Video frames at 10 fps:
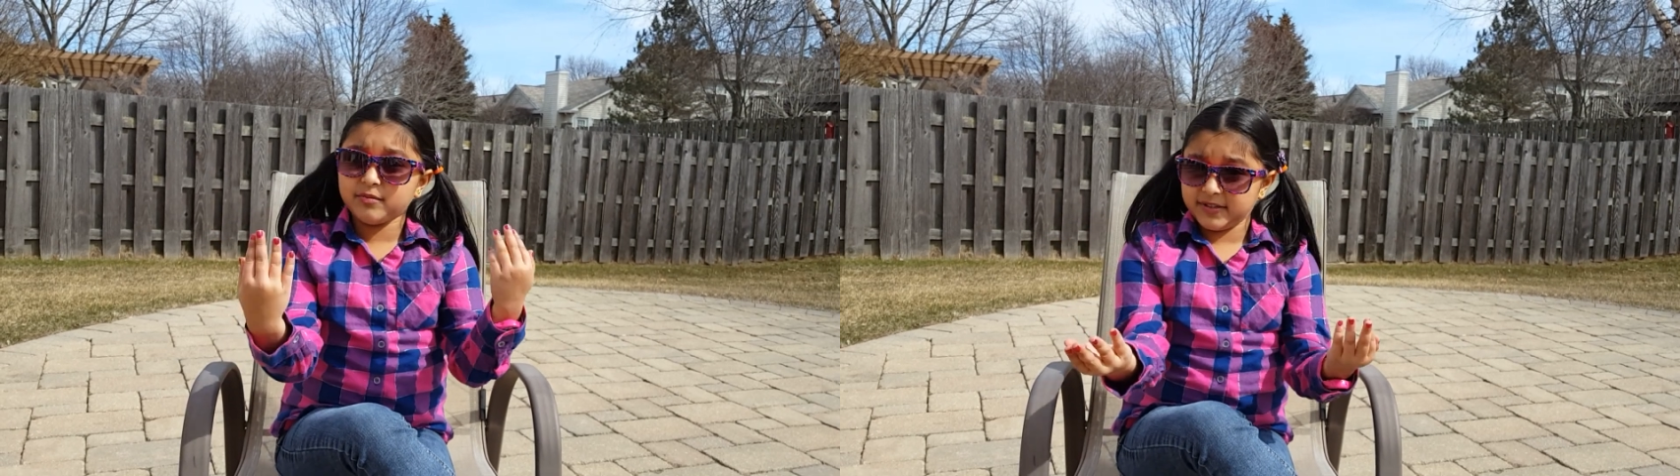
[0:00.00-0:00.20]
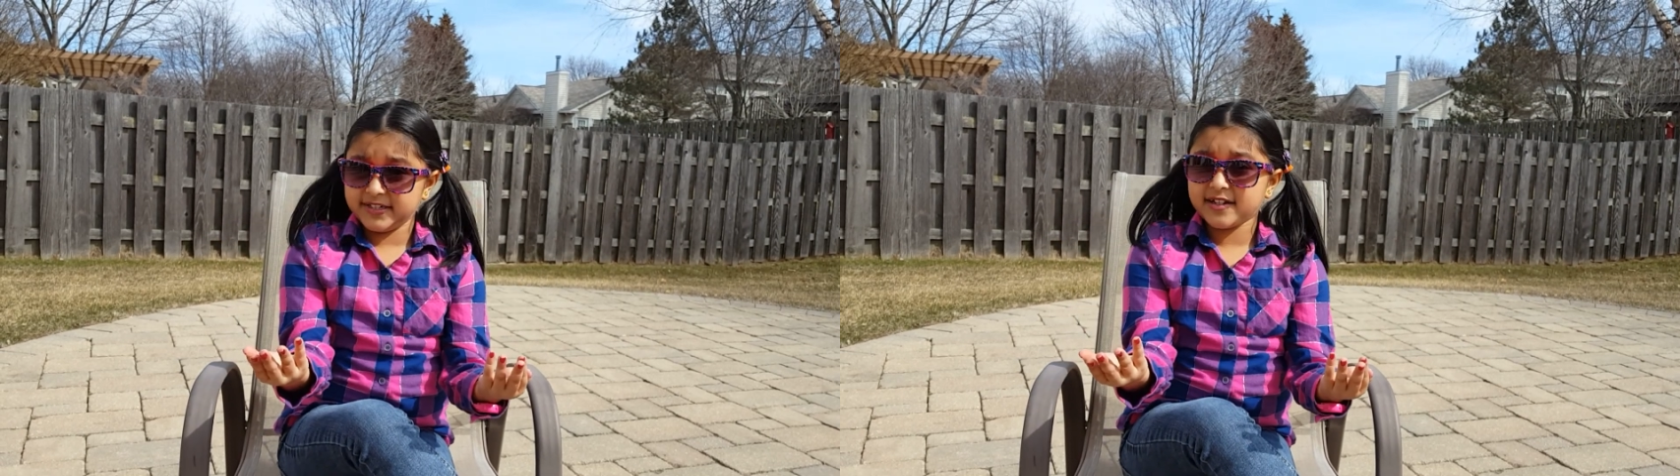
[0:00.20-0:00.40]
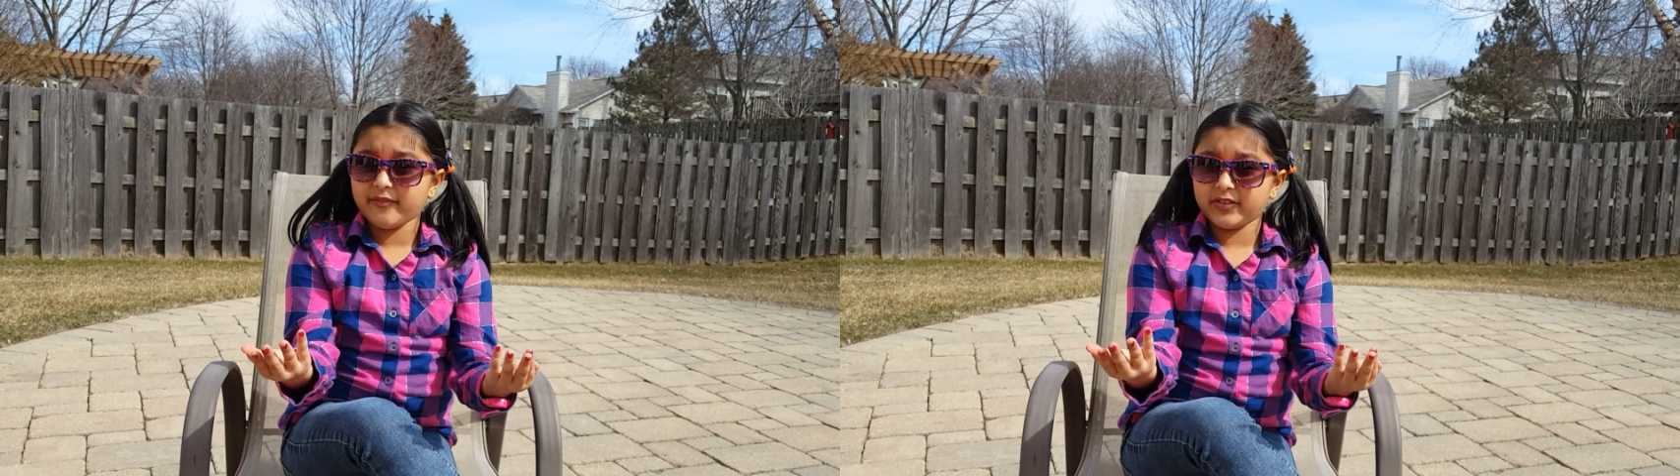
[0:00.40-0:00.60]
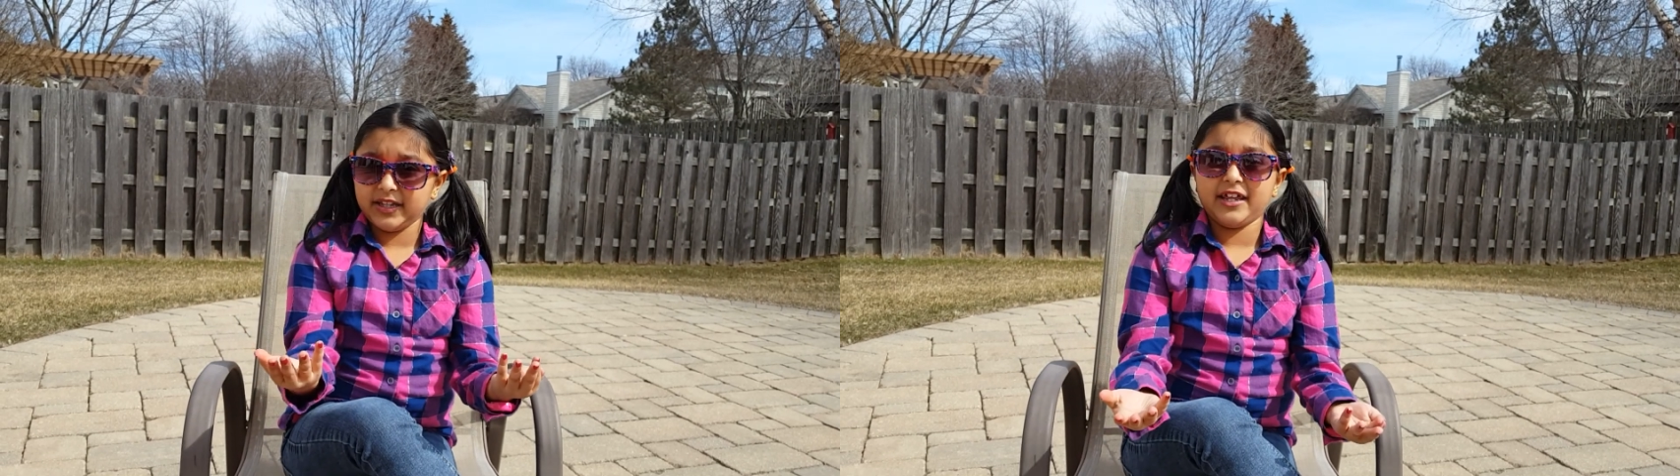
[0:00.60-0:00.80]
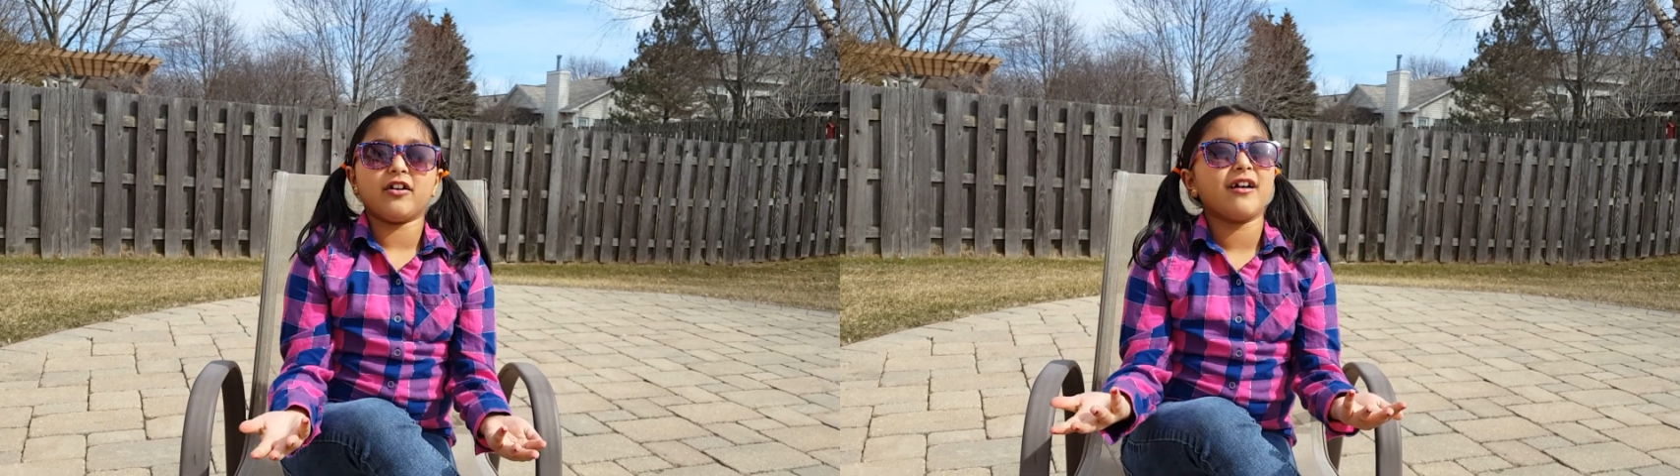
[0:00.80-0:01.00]
will discover
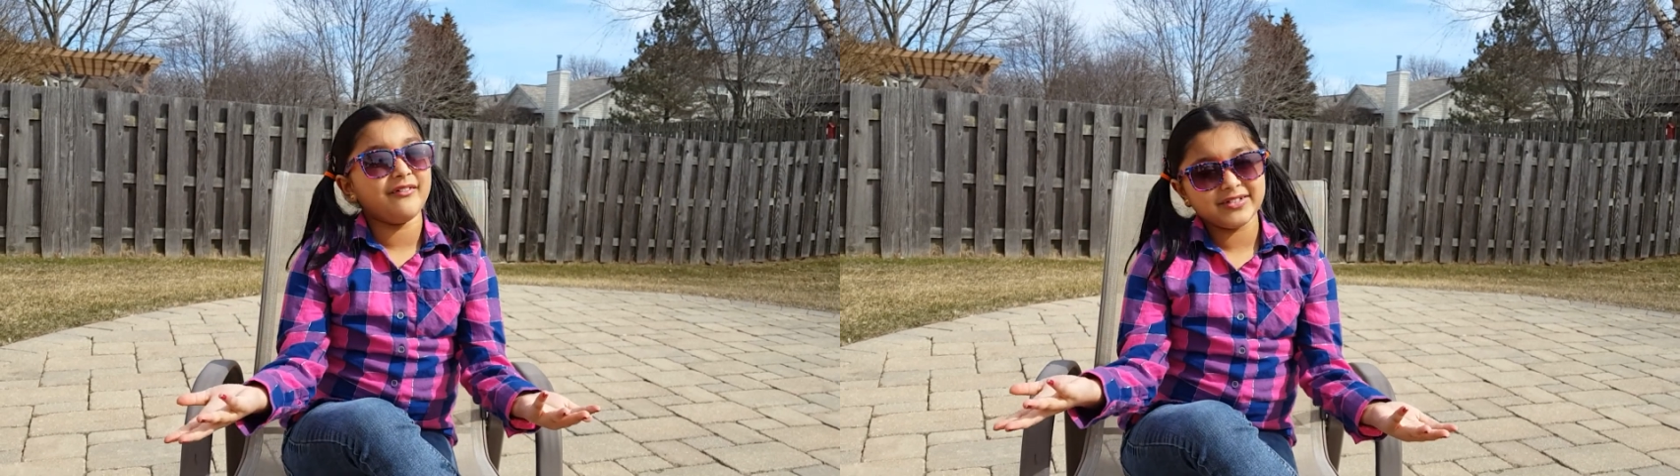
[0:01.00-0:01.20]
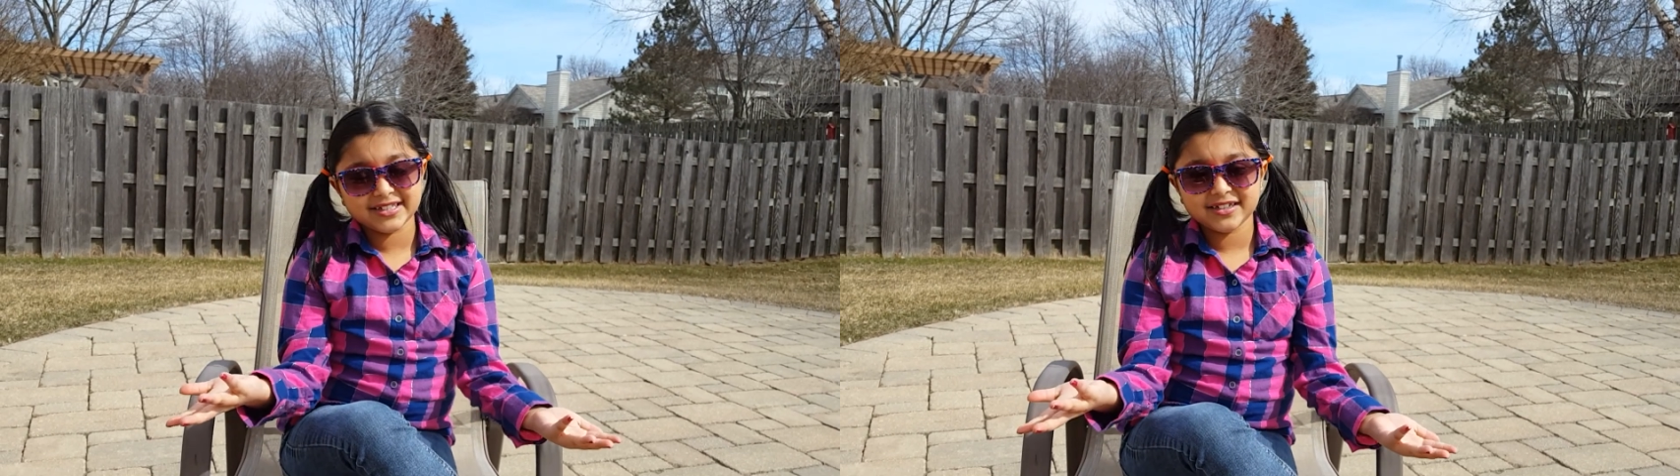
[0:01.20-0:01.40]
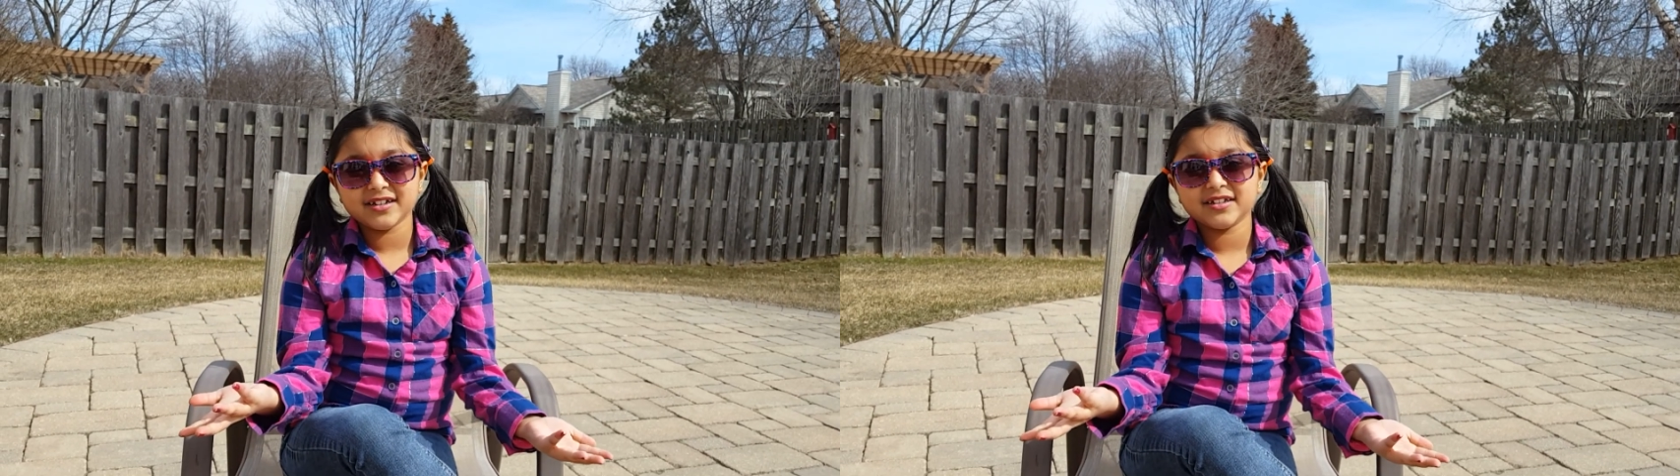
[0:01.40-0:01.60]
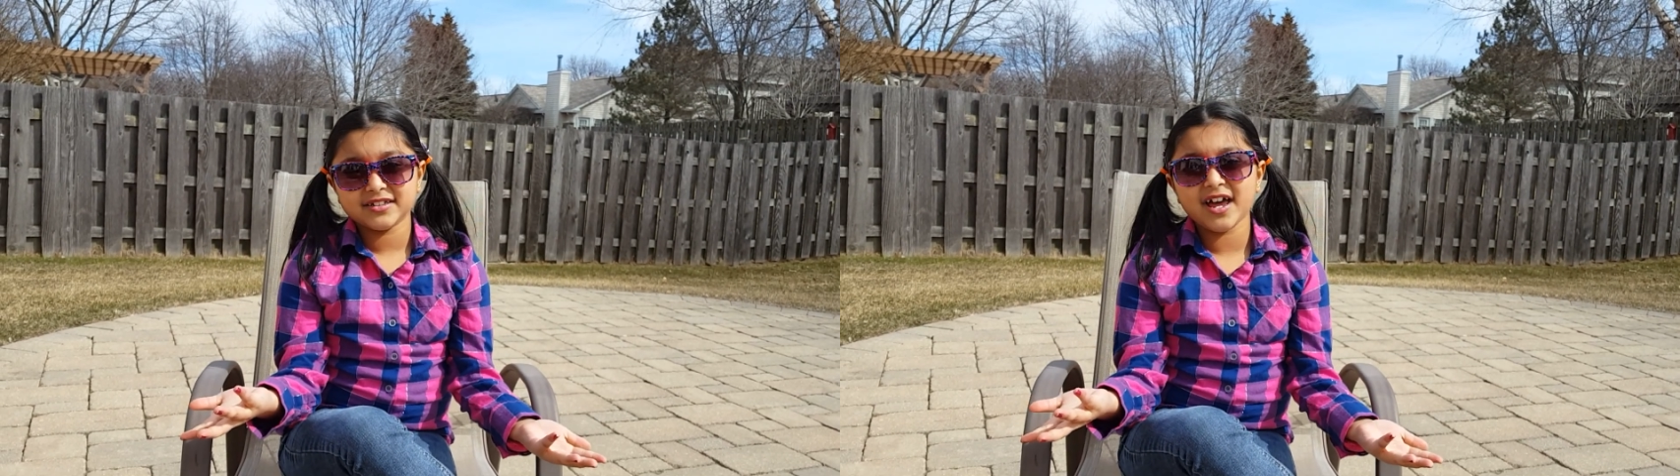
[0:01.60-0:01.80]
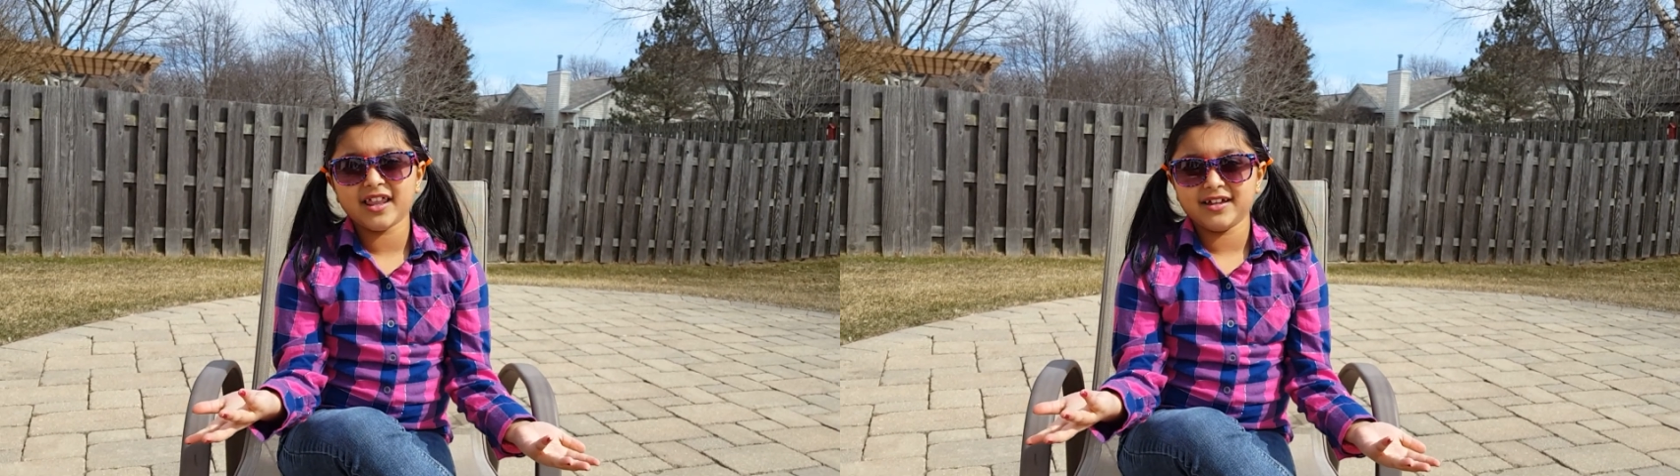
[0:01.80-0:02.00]
later of a
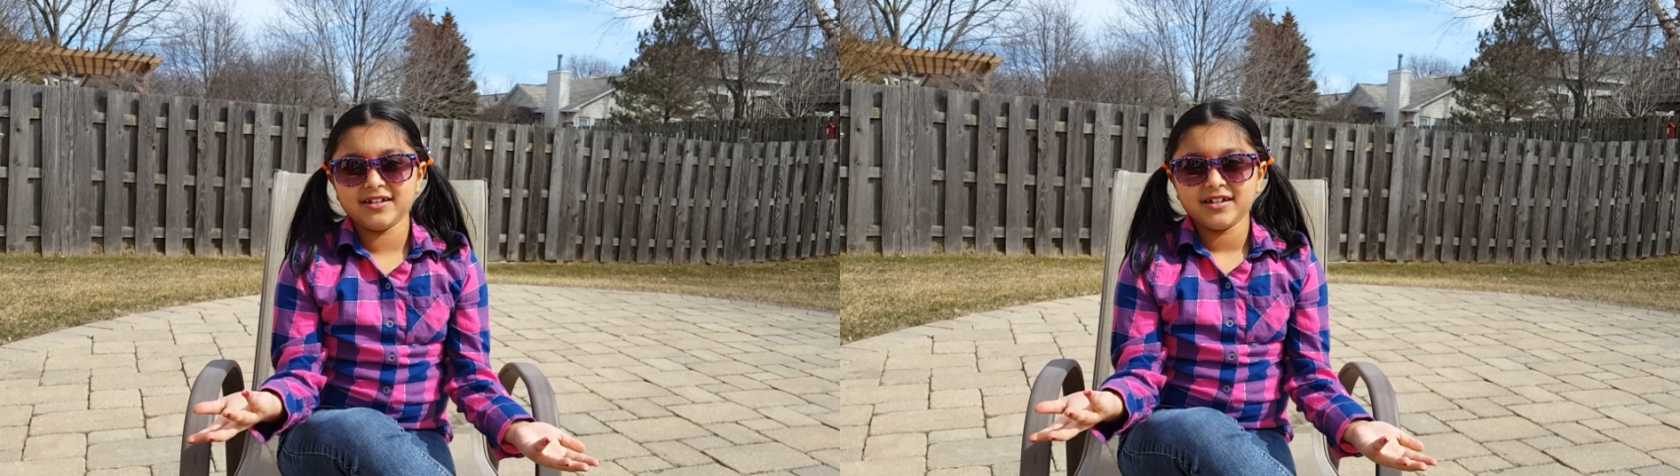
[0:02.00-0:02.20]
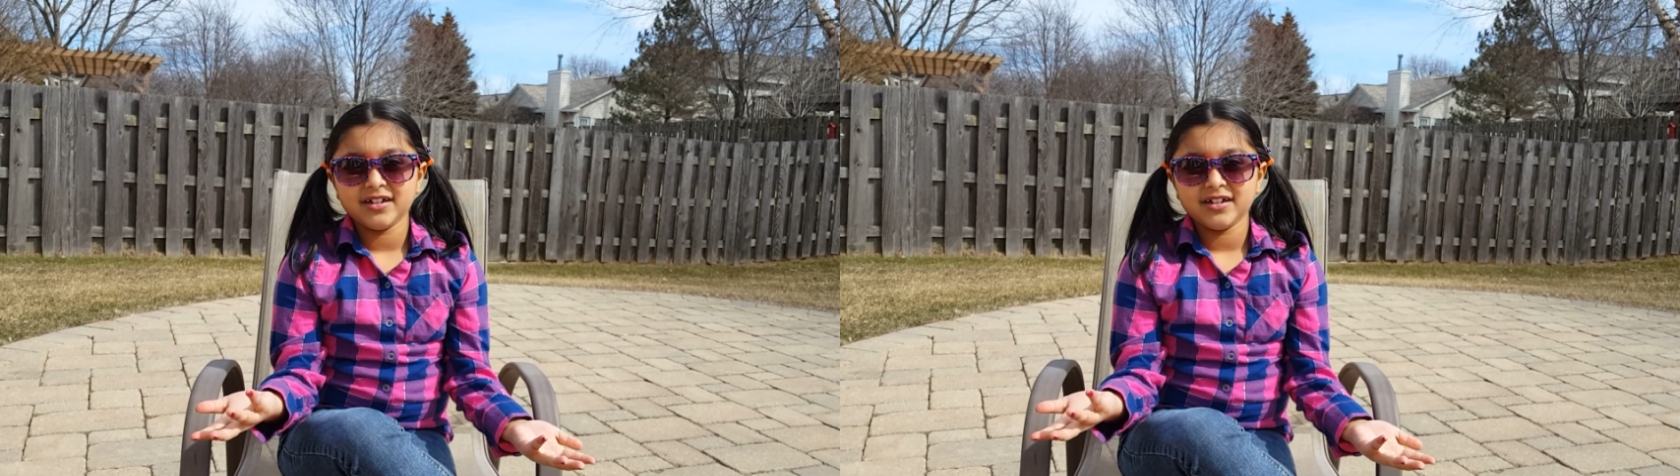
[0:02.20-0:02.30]
solid,